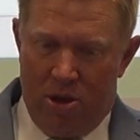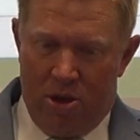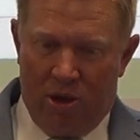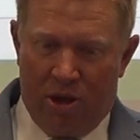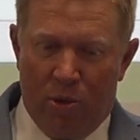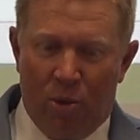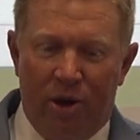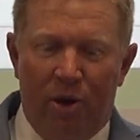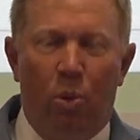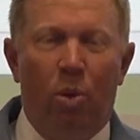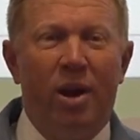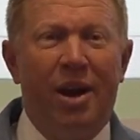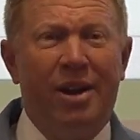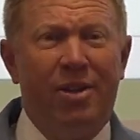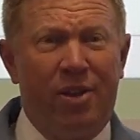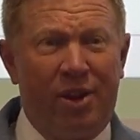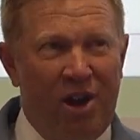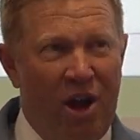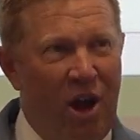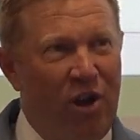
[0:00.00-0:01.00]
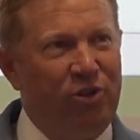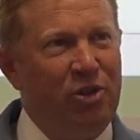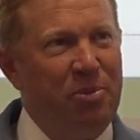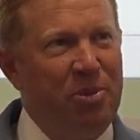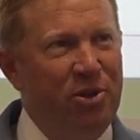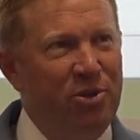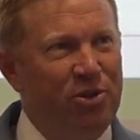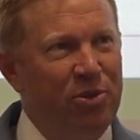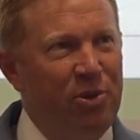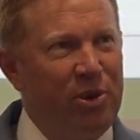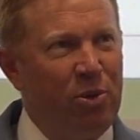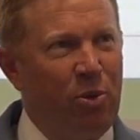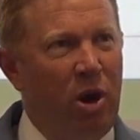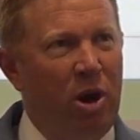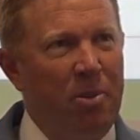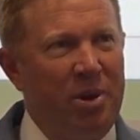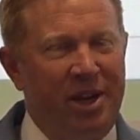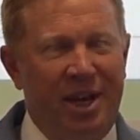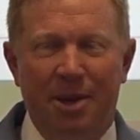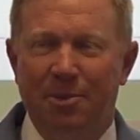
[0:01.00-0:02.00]
you wonder why the contribution
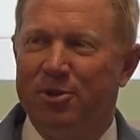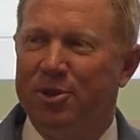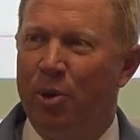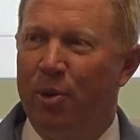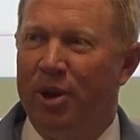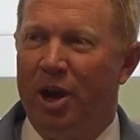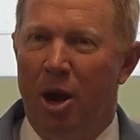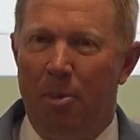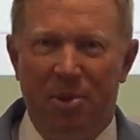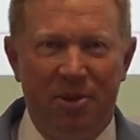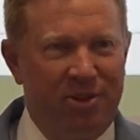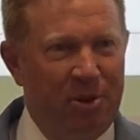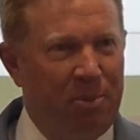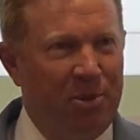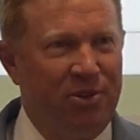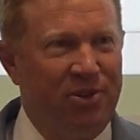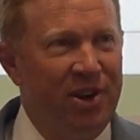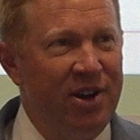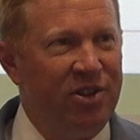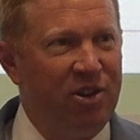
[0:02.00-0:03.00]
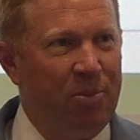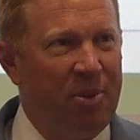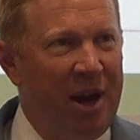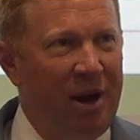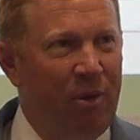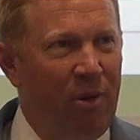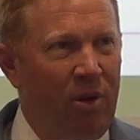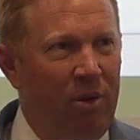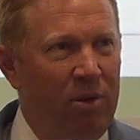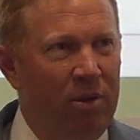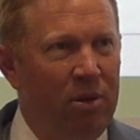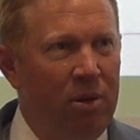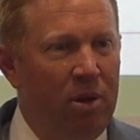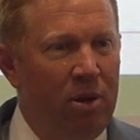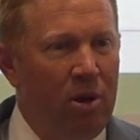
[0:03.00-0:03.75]
requirement keeps going up as a percentage of payroll?